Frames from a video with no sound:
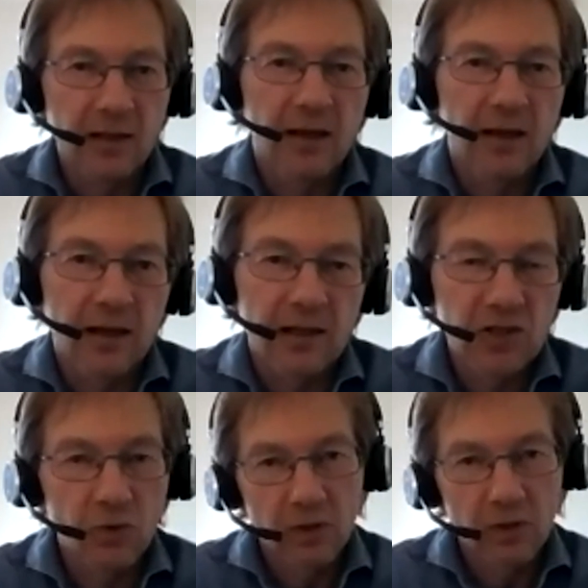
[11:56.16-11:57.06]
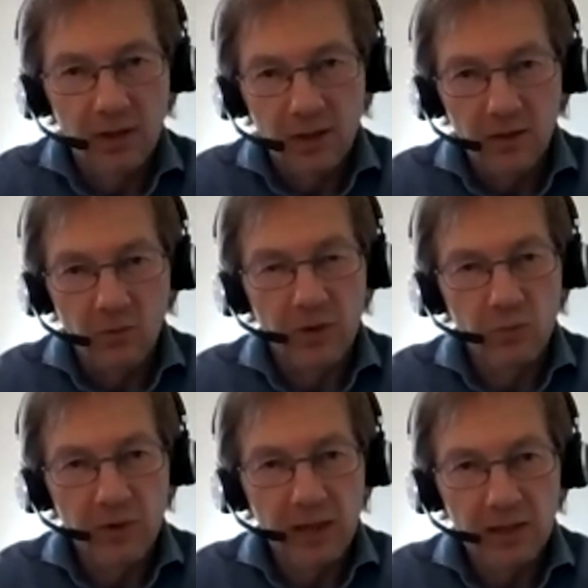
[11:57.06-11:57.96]
So when
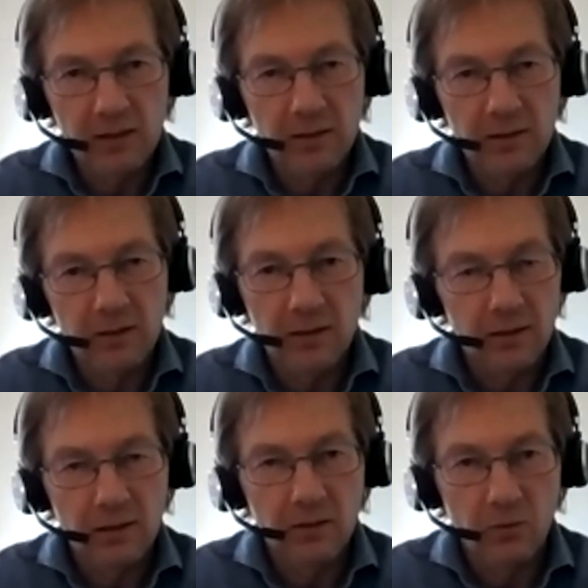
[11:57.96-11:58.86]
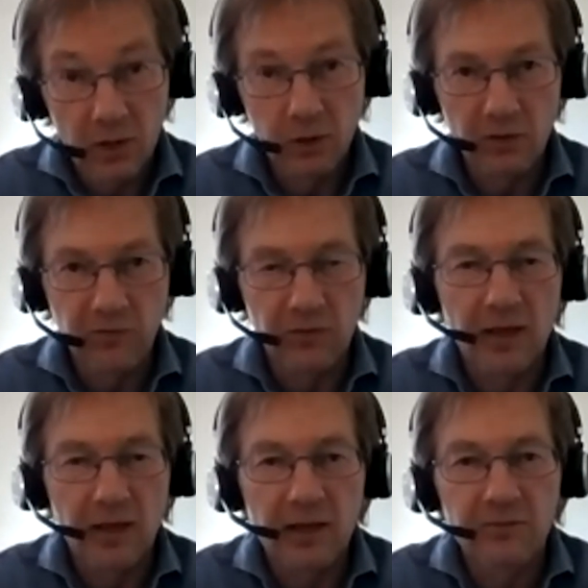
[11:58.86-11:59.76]
we will look for
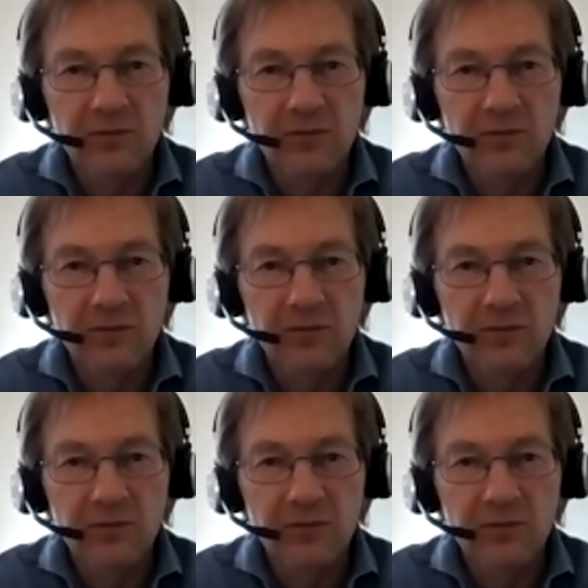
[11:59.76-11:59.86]
life in the